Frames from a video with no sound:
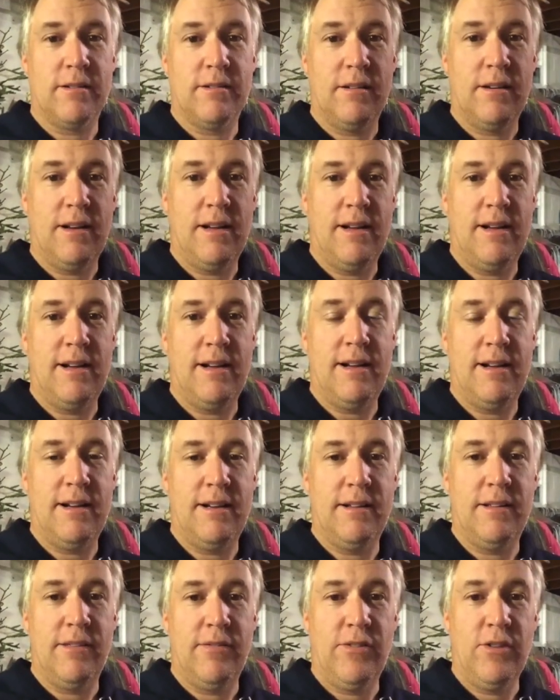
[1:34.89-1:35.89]

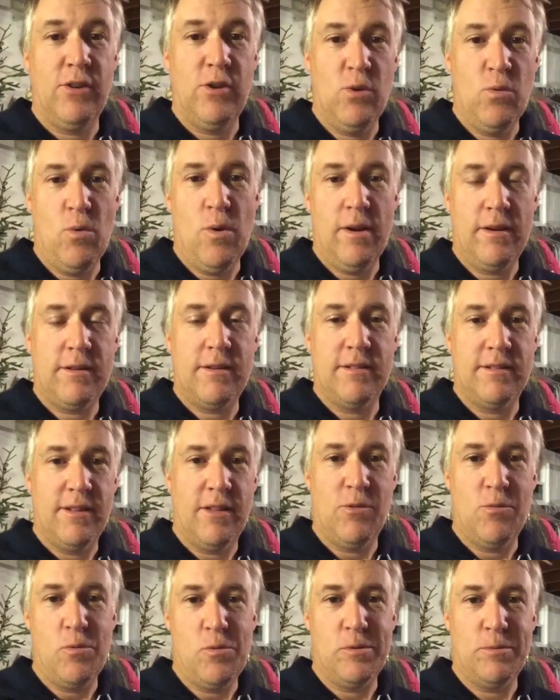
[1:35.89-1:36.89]
the new one, because the
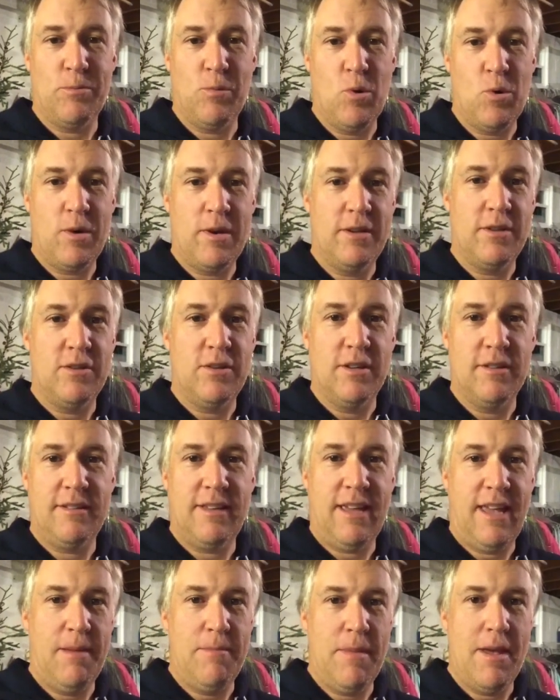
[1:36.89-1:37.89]
other one was broken, just
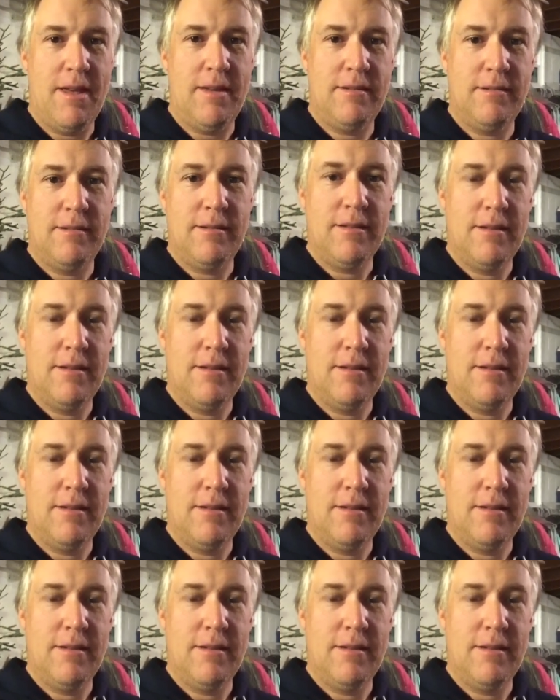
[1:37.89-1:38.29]
came in.